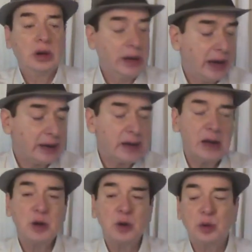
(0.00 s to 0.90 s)
get
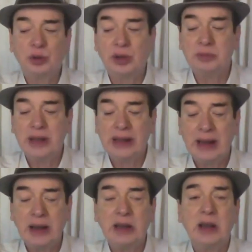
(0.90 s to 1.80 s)
into something
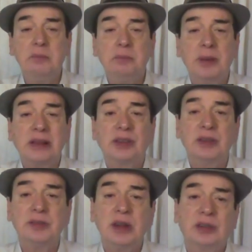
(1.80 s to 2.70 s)
like an
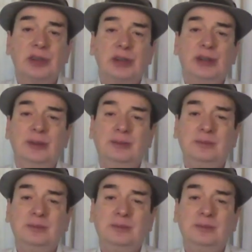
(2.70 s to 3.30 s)
impulsive decision.